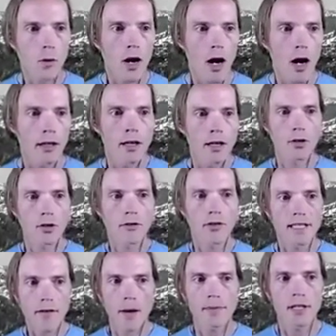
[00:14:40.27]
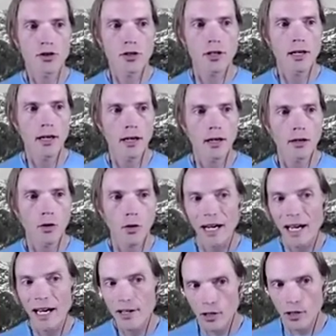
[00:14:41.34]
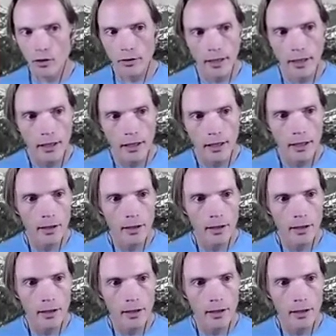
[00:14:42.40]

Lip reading: sort of our DevOps engineer or SRE